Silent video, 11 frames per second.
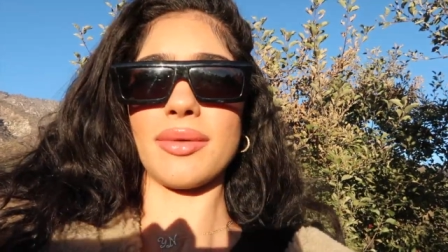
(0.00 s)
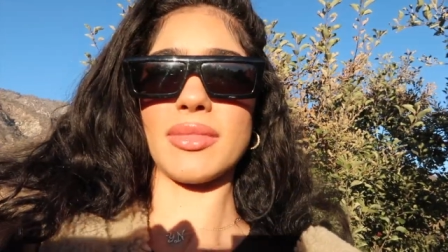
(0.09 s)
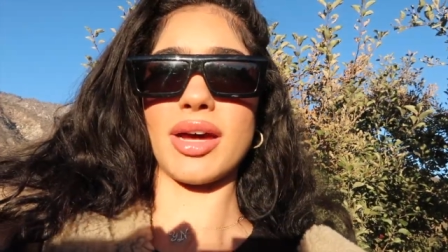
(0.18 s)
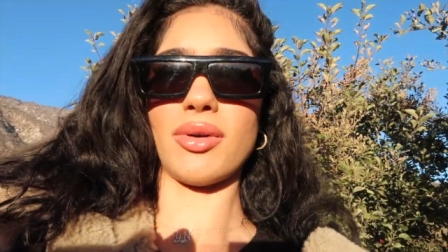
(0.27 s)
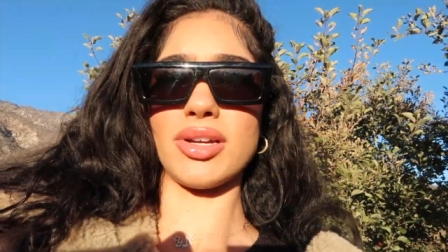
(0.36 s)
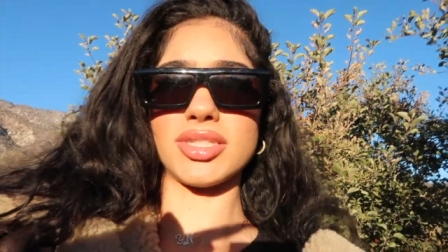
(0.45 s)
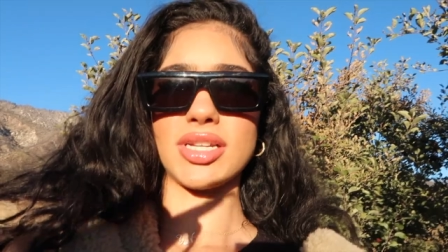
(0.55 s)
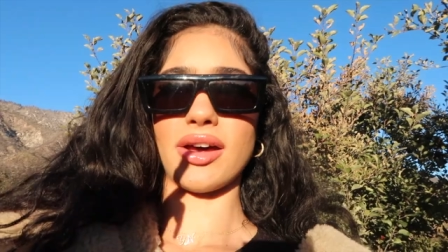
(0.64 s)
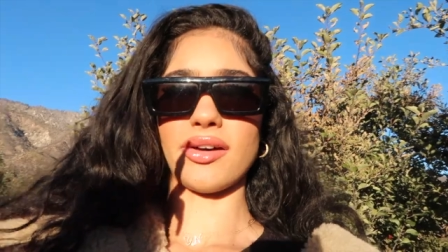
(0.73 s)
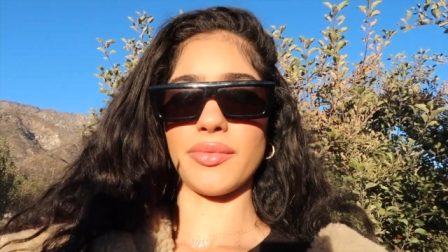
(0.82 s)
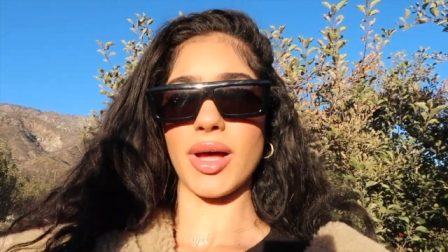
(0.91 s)
I'm not washed
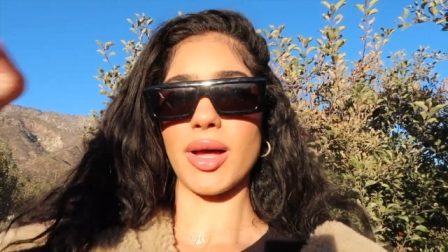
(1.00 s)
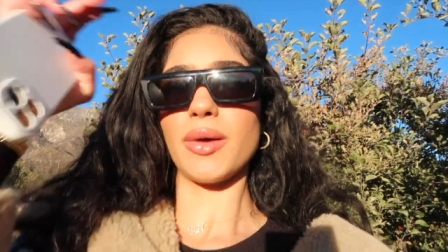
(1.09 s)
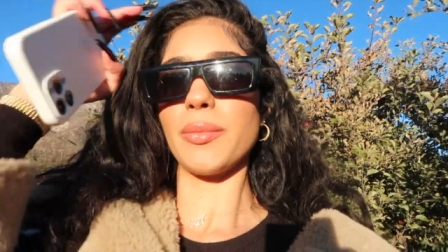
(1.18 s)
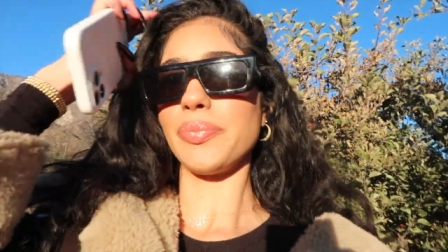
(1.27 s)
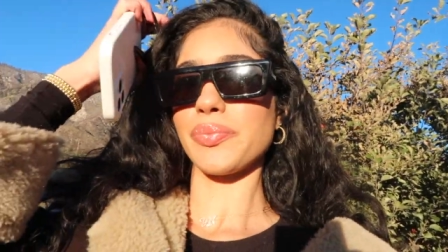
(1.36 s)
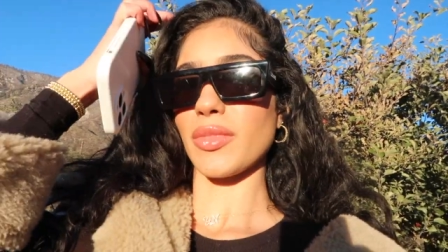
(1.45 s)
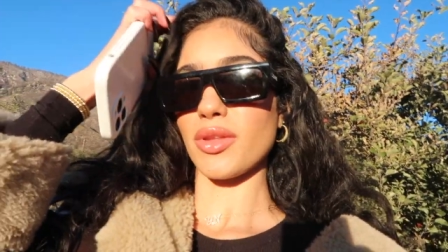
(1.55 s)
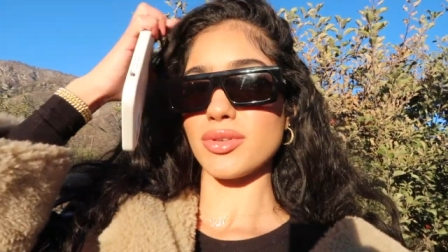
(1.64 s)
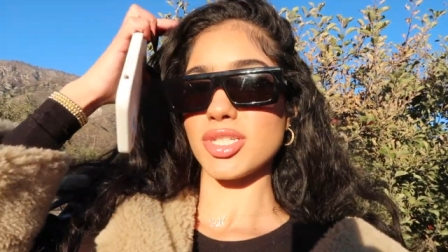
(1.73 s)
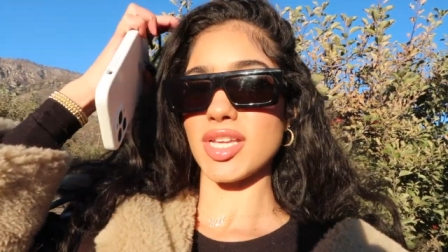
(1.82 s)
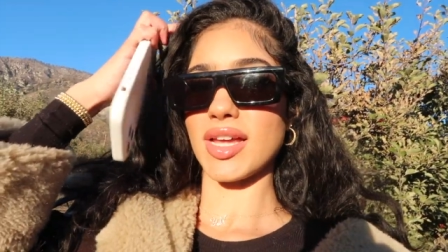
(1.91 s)
out. Um,
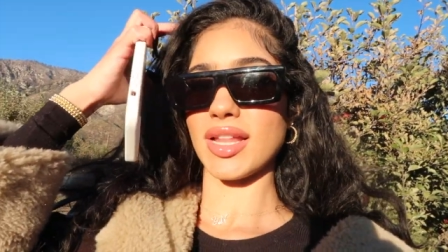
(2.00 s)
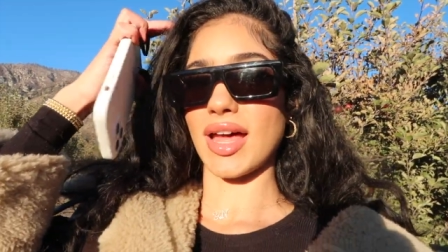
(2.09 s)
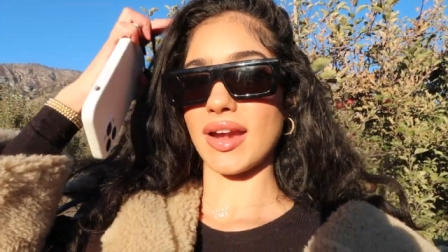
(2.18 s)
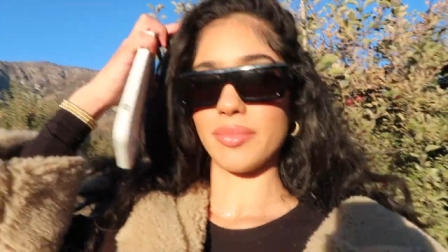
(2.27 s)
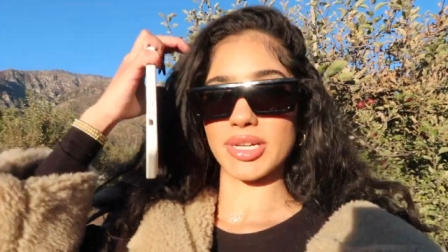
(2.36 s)
just took a lot of